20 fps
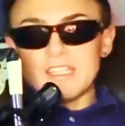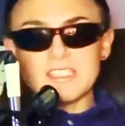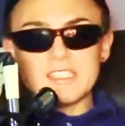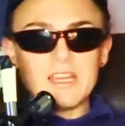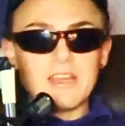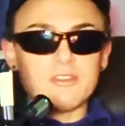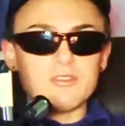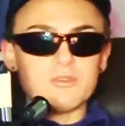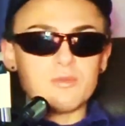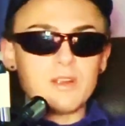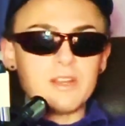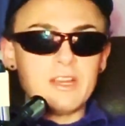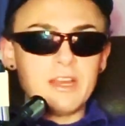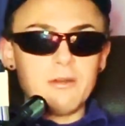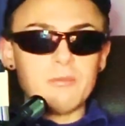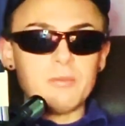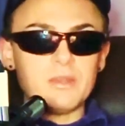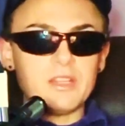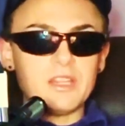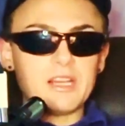sounds right now,
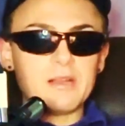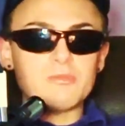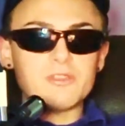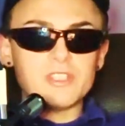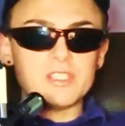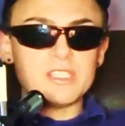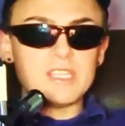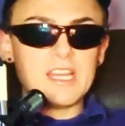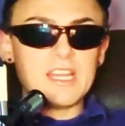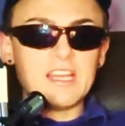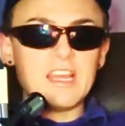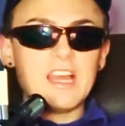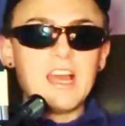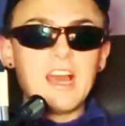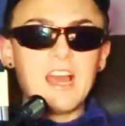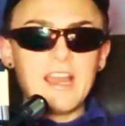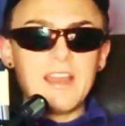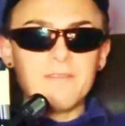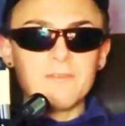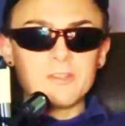but like, I'm just saying,
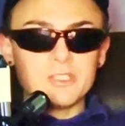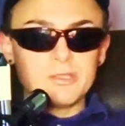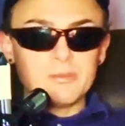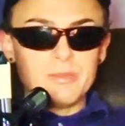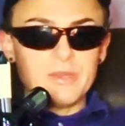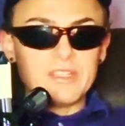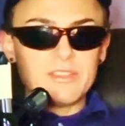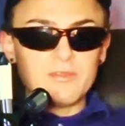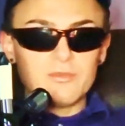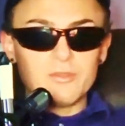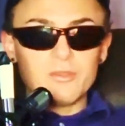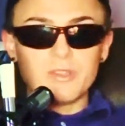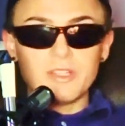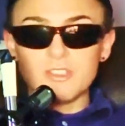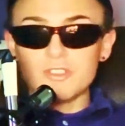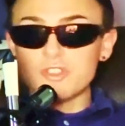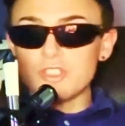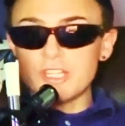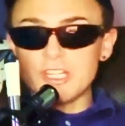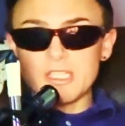I have respect for
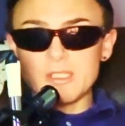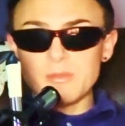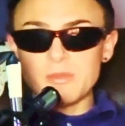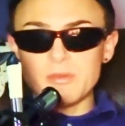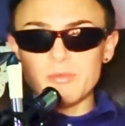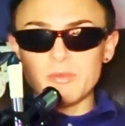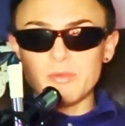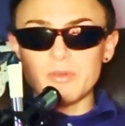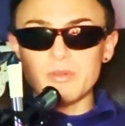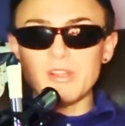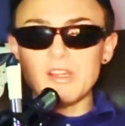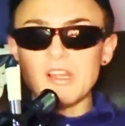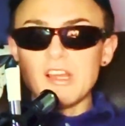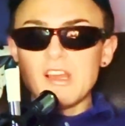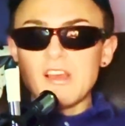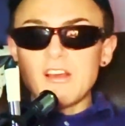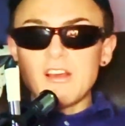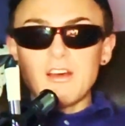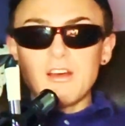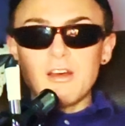trans people.
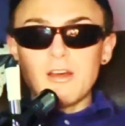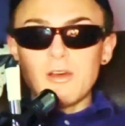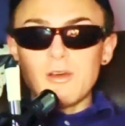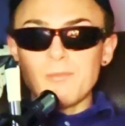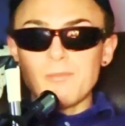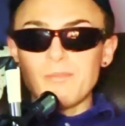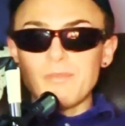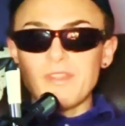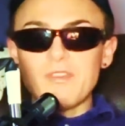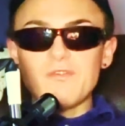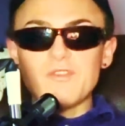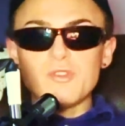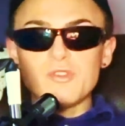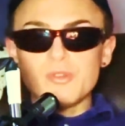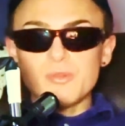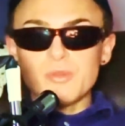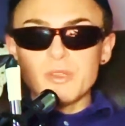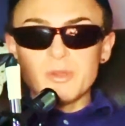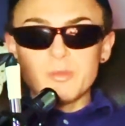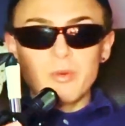If you
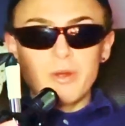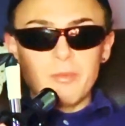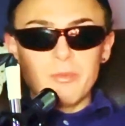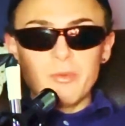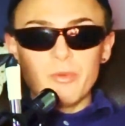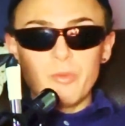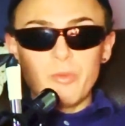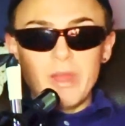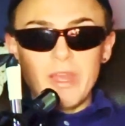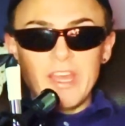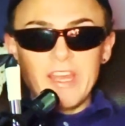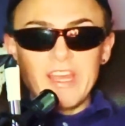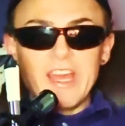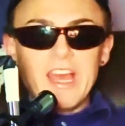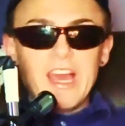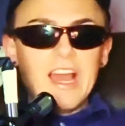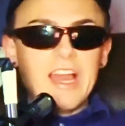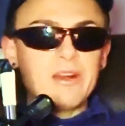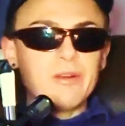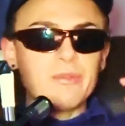do it the proper way,
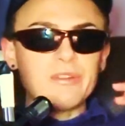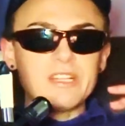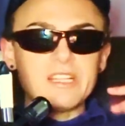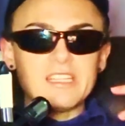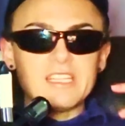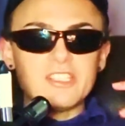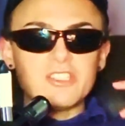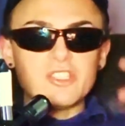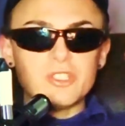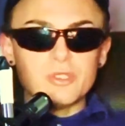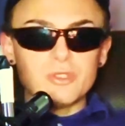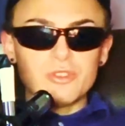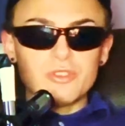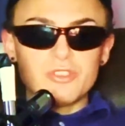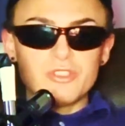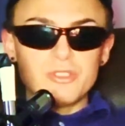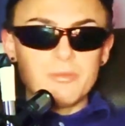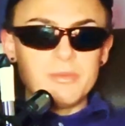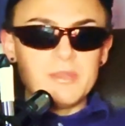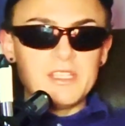I don't think that children
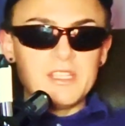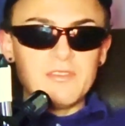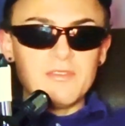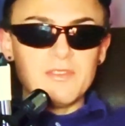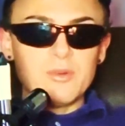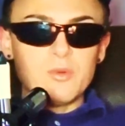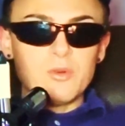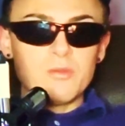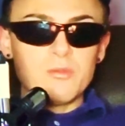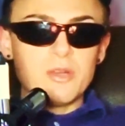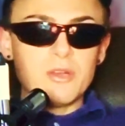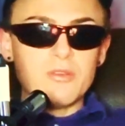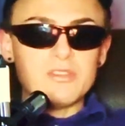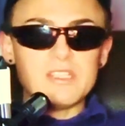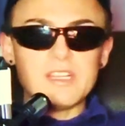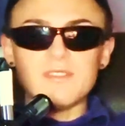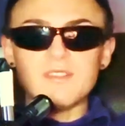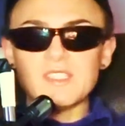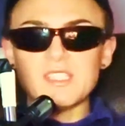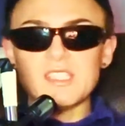should be given hormones.
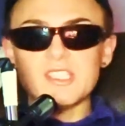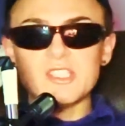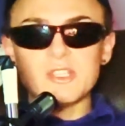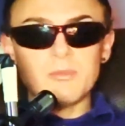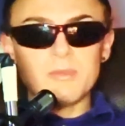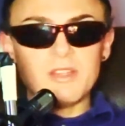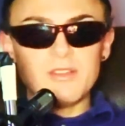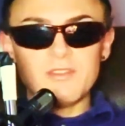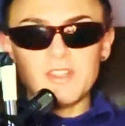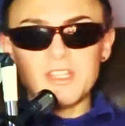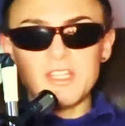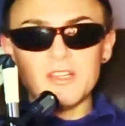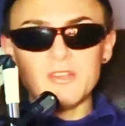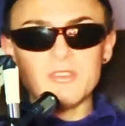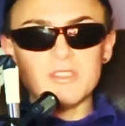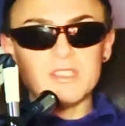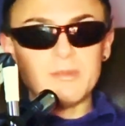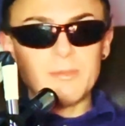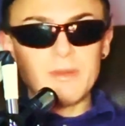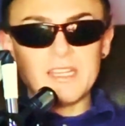I've seen so many
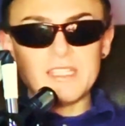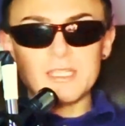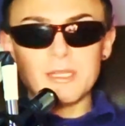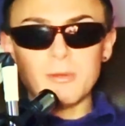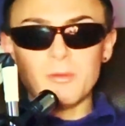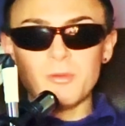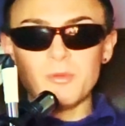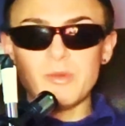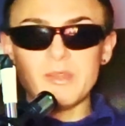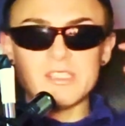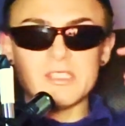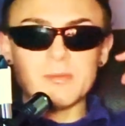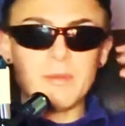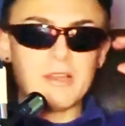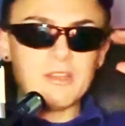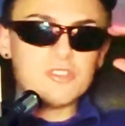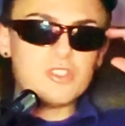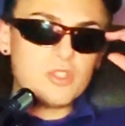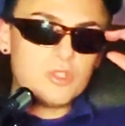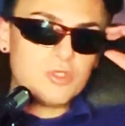videos in the past couple of weeks
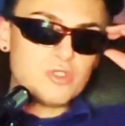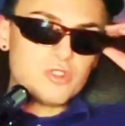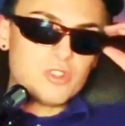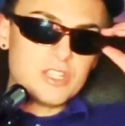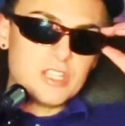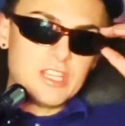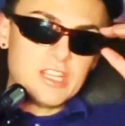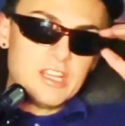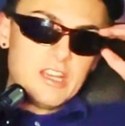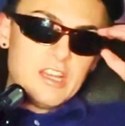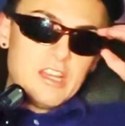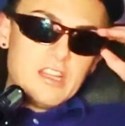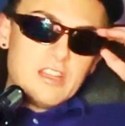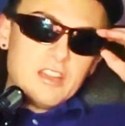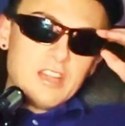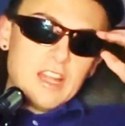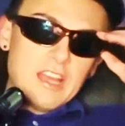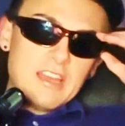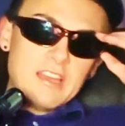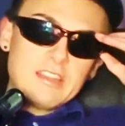about children,
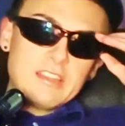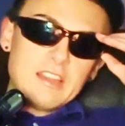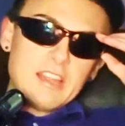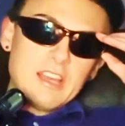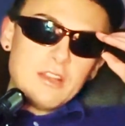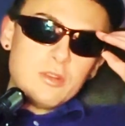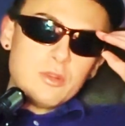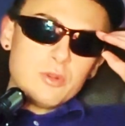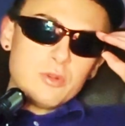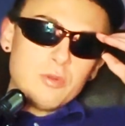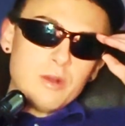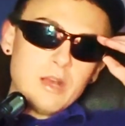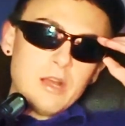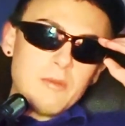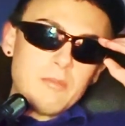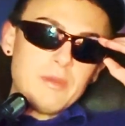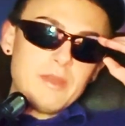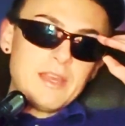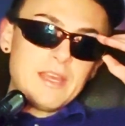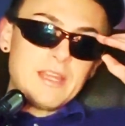like, that grew
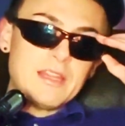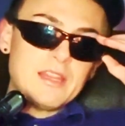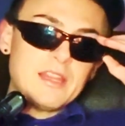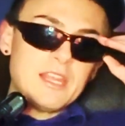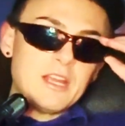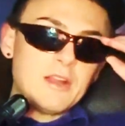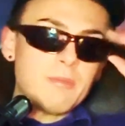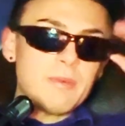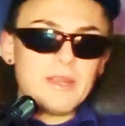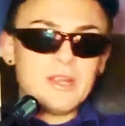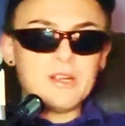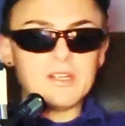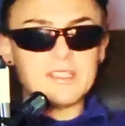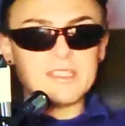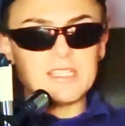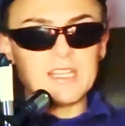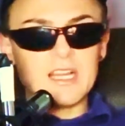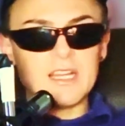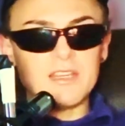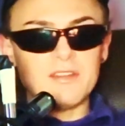up and their parents
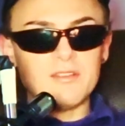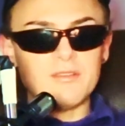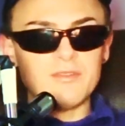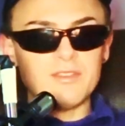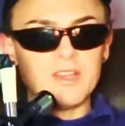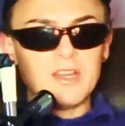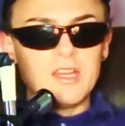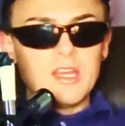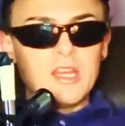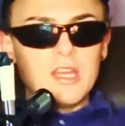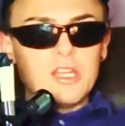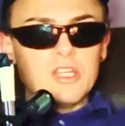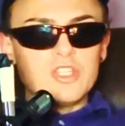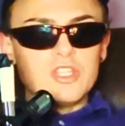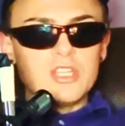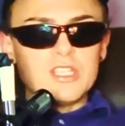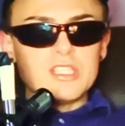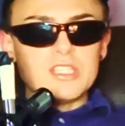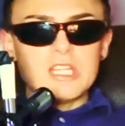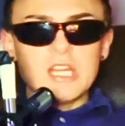kind of
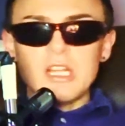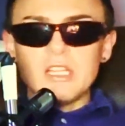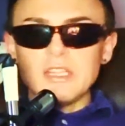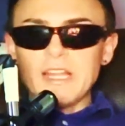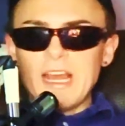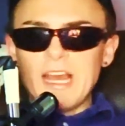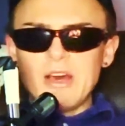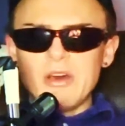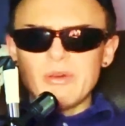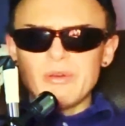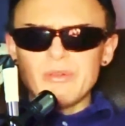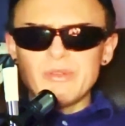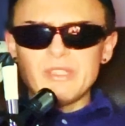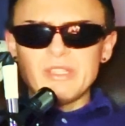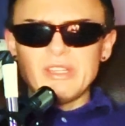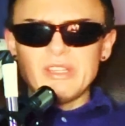just allowed